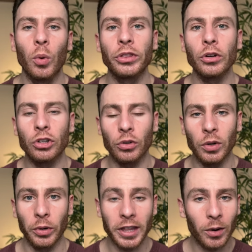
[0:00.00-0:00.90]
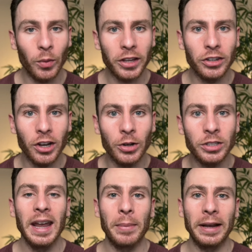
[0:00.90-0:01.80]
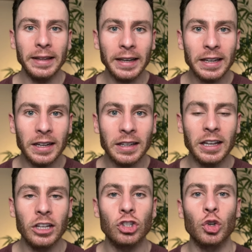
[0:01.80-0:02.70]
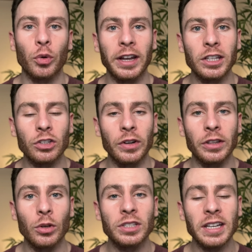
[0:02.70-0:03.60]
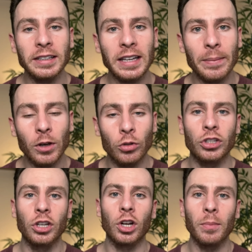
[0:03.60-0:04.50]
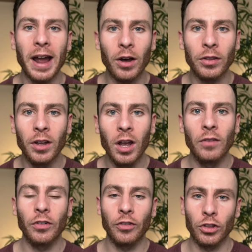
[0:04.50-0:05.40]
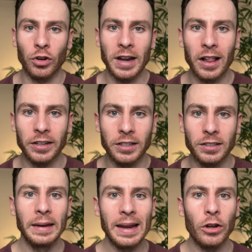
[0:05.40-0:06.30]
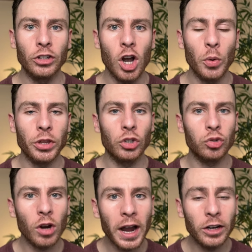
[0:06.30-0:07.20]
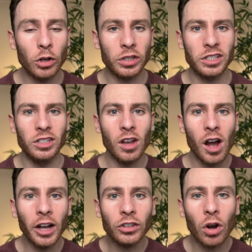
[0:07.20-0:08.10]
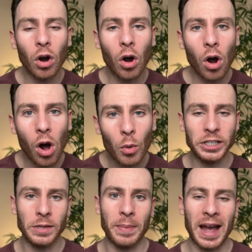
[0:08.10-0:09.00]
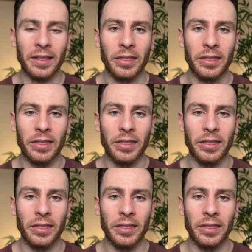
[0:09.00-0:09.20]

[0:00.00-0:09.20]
what they're doing with that wet nose and by licking it is transferring those scent chemicals to their mouth for further analysis. Now, a dog with a dry nose is not always a bad